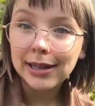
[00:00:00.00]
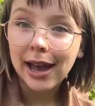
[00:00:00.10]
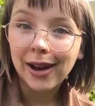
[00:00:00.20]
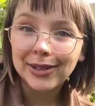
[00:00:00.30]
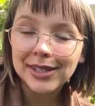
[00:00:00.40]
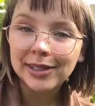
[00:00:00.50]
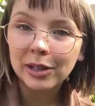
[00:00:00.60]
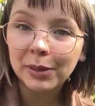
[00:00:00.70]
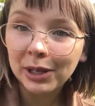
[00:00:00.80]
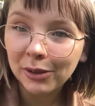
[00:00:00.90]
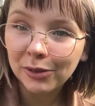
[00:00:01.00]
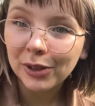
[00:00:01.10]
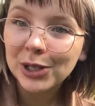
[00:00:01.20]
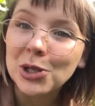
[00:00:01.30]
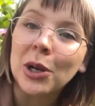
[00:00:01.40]
Now it's a little bit of
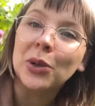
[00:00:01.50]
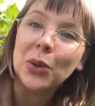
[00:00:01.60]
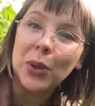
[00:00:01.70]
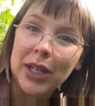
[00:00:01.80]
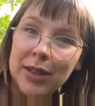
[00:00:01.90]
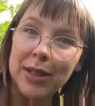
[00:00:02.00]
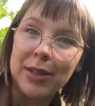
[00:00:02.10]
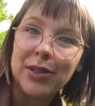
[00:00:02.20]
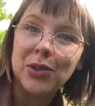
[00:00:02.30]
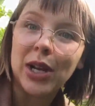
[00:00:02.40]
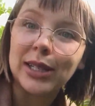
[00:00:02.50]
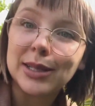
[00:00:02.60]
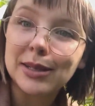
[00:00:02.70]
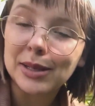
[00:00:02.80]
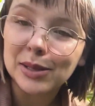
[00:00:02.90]
a jungle in this trellis
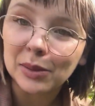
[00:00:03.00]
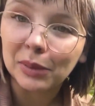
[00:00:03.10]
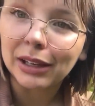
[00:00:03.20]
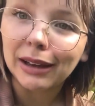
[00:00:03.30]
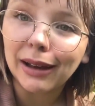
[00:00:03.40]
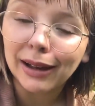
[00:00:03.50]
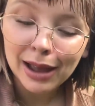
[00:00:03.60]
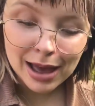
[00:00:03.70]
system here,